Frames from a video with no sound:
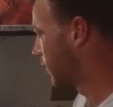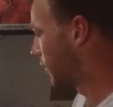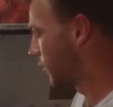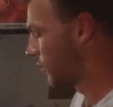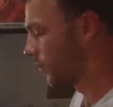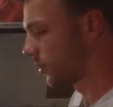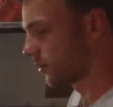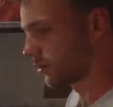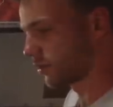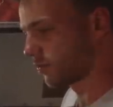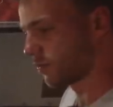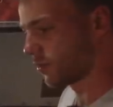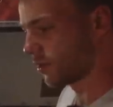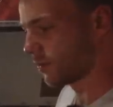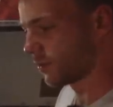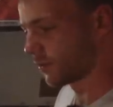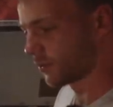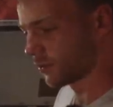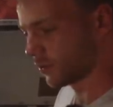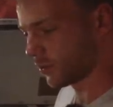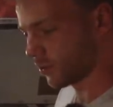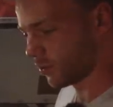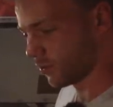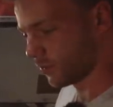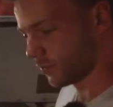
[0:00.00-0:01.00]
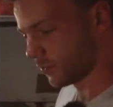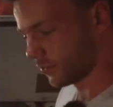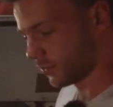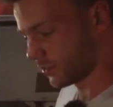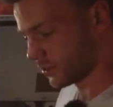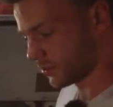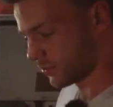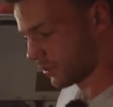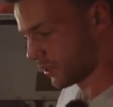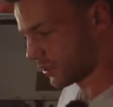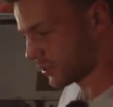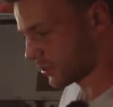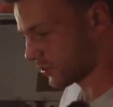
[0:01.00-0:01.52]
He wanted people to come to
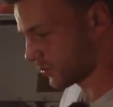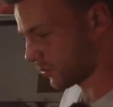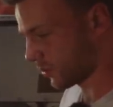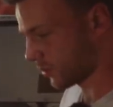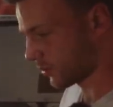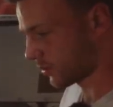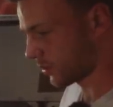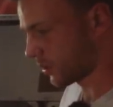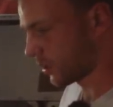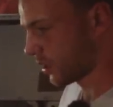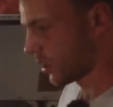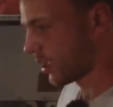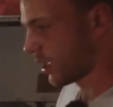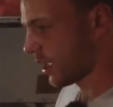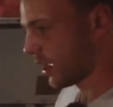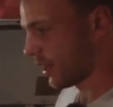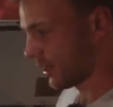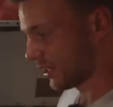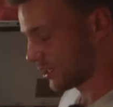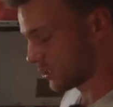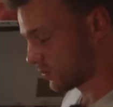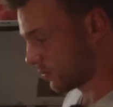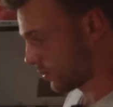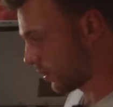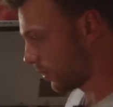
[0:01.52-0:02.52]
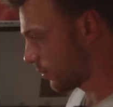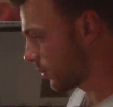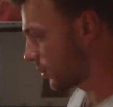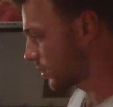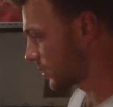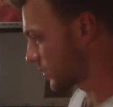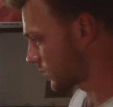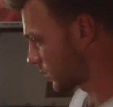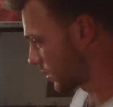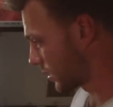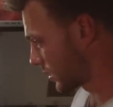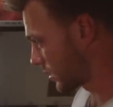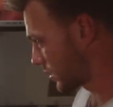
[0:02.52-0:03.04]
his restaurant and
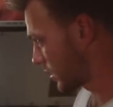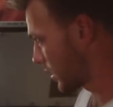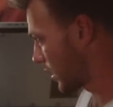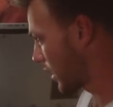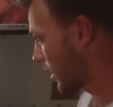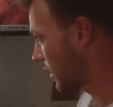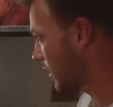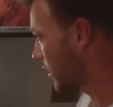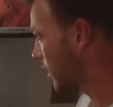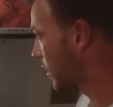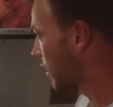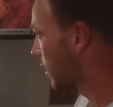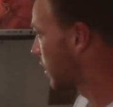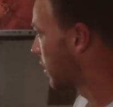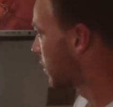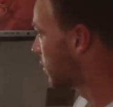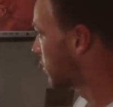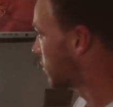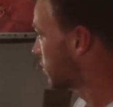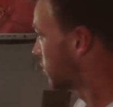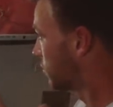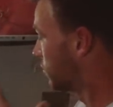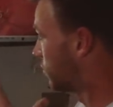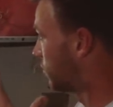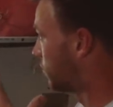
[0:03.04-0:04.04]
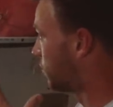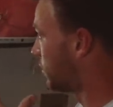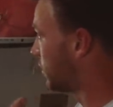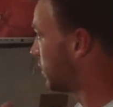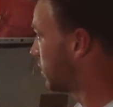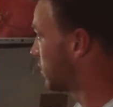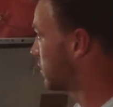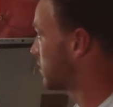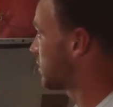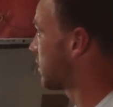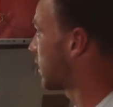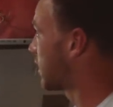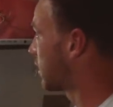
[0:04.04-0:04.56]
experience what it's like to be
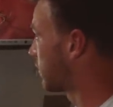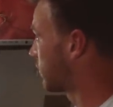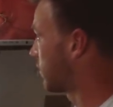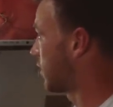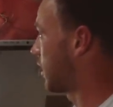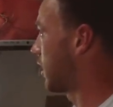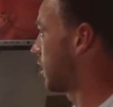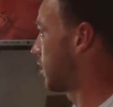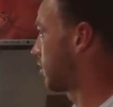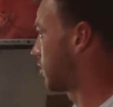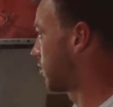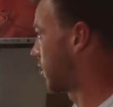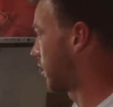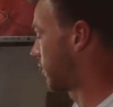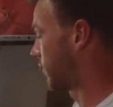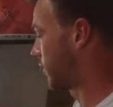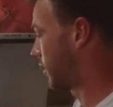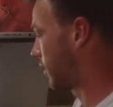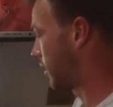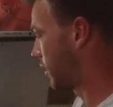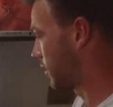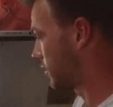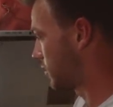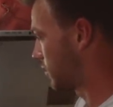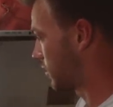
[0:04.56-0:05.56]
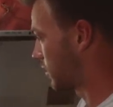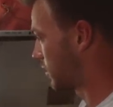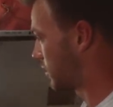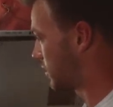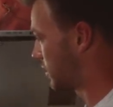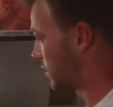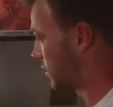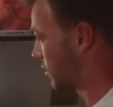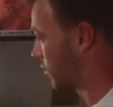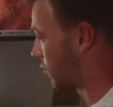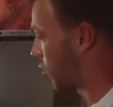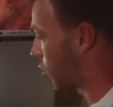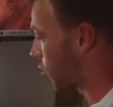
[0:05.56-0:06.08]
inside of an aircraft. And as you can
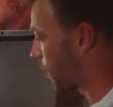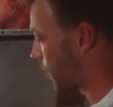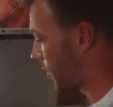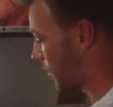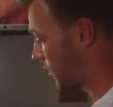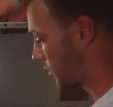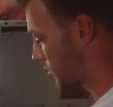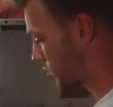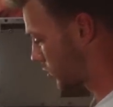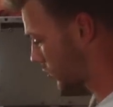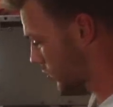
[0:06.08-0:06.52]
see, the cockpit is